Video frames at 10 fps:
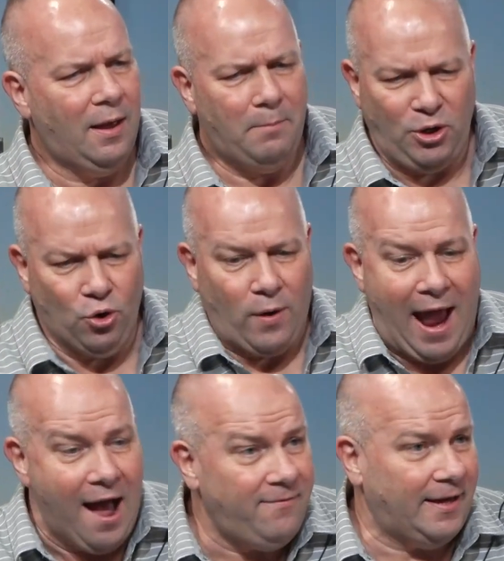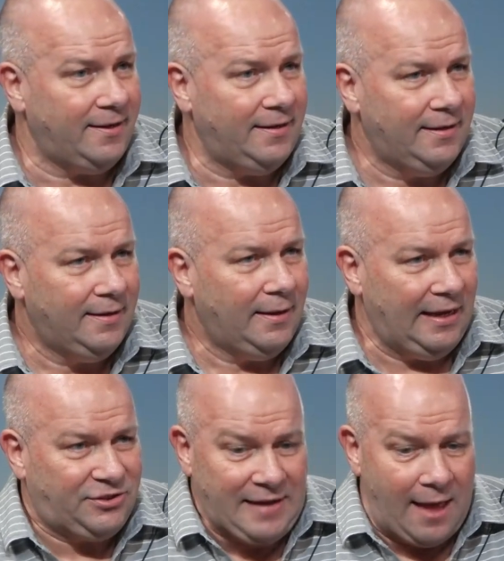but you don't have it.
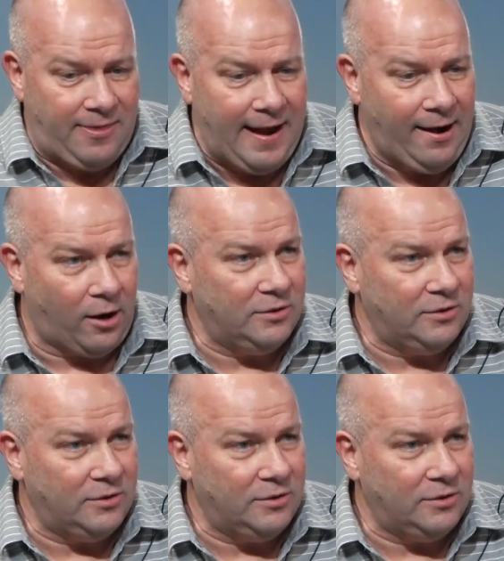It's not there.